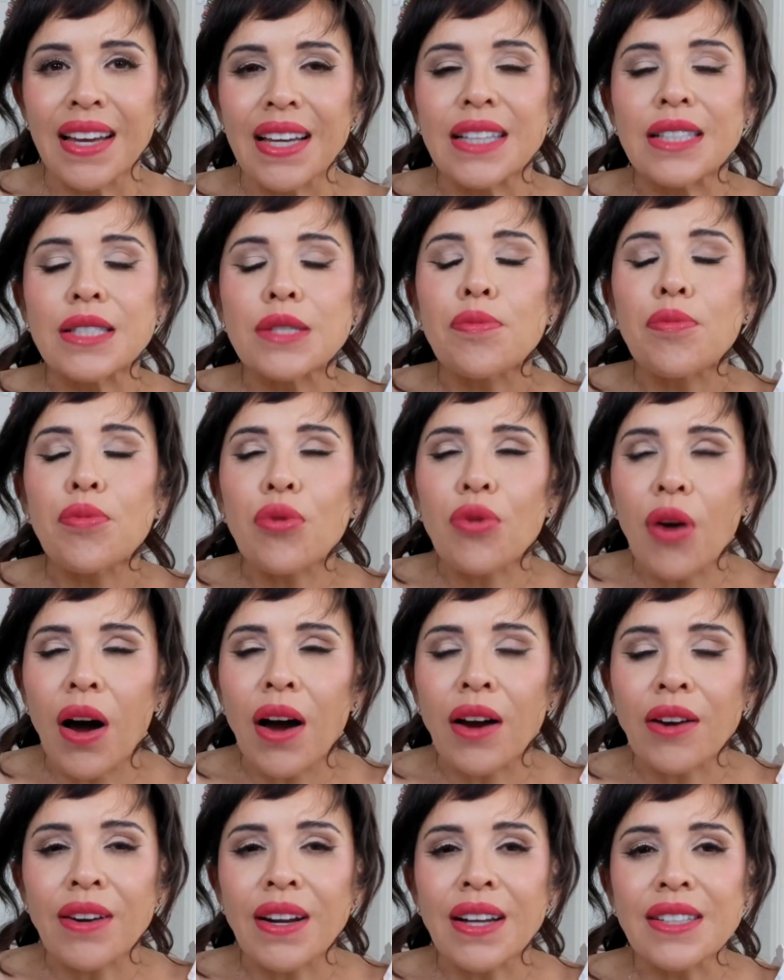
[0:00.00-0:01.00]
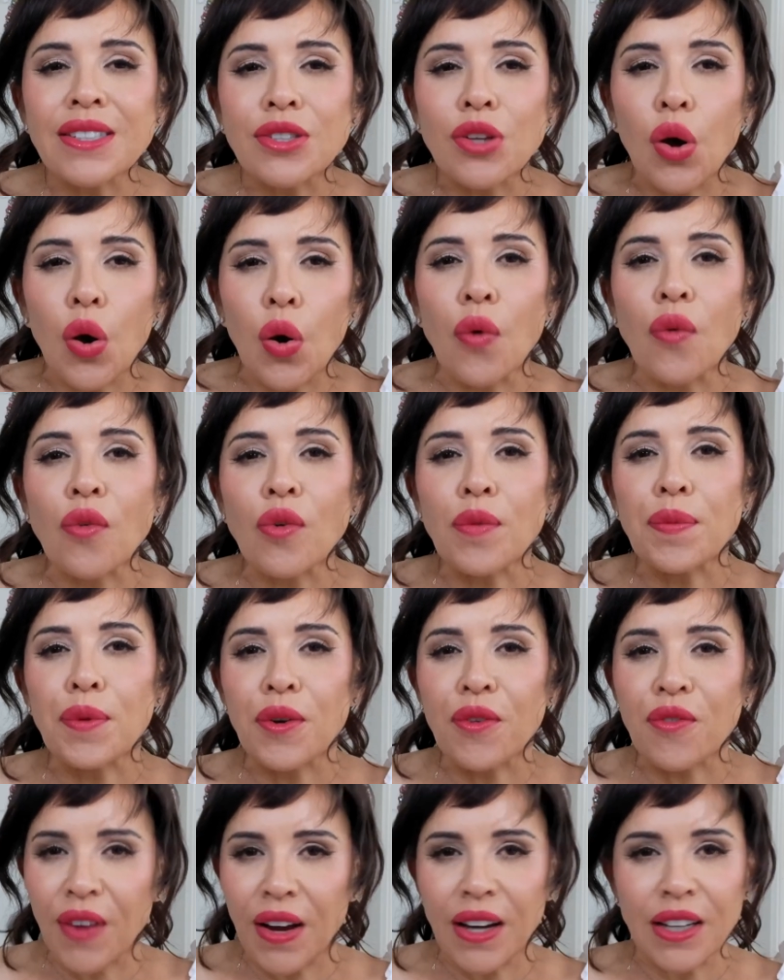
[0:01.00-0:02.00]
It's progress over
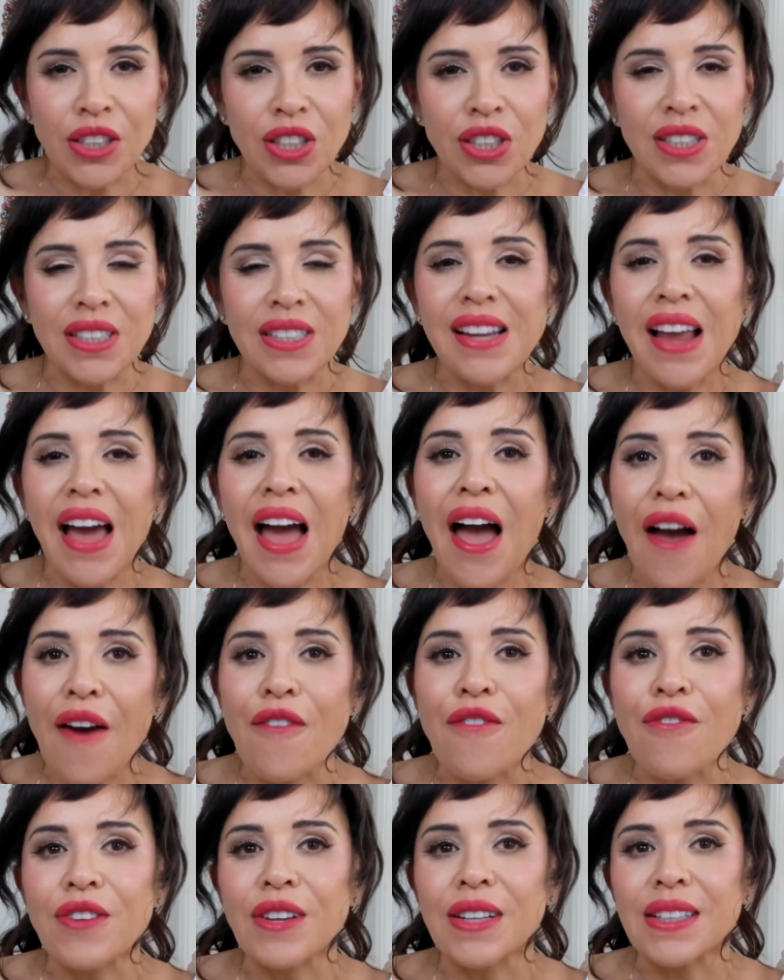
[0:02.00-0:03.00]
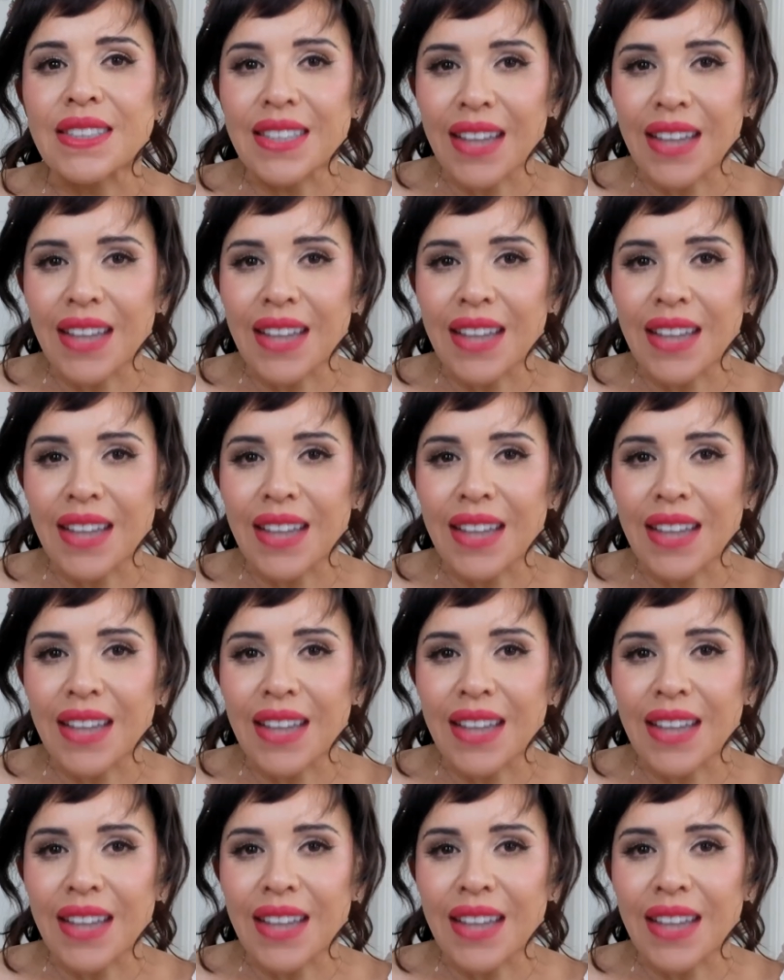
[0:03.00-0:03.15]
perfection every